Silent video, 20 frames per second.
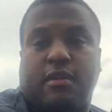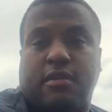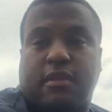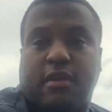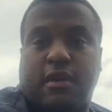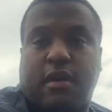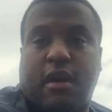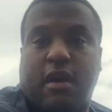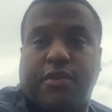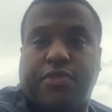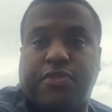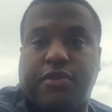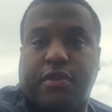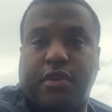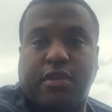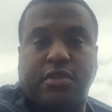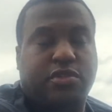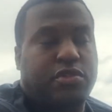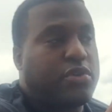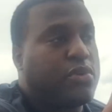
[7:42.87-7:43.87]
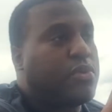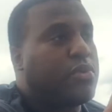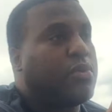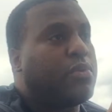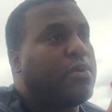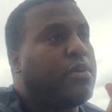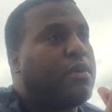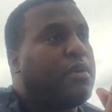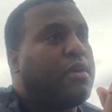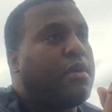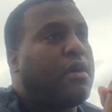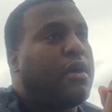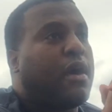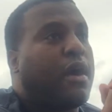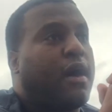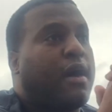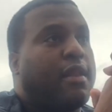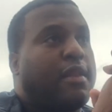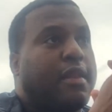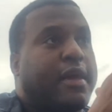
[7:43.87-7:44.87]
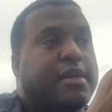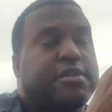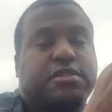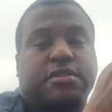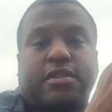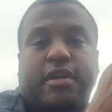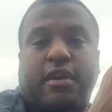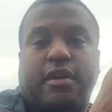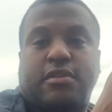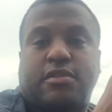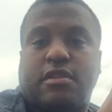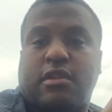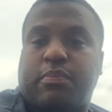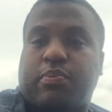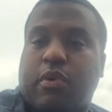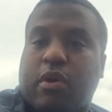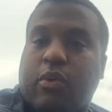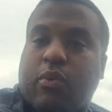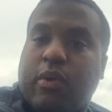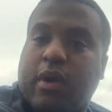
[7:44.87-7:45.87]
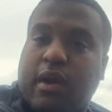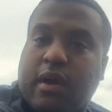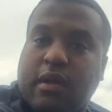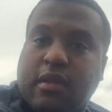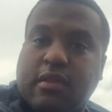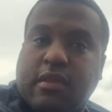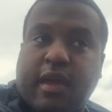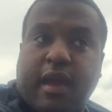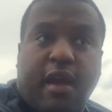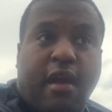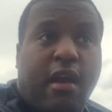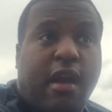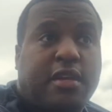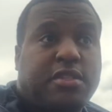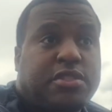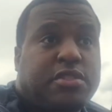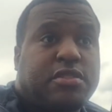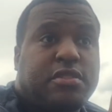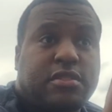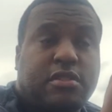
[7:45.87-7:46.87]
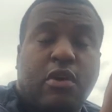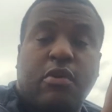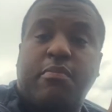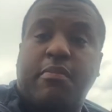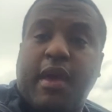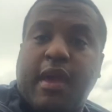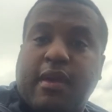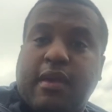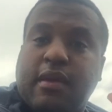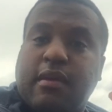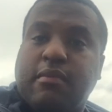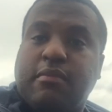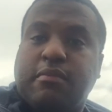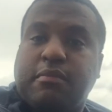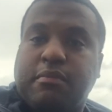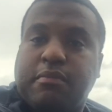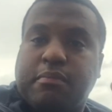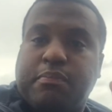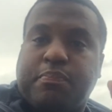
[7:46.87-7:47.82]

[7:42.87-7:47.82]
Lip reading: R32 legendary to the point where they're actually still making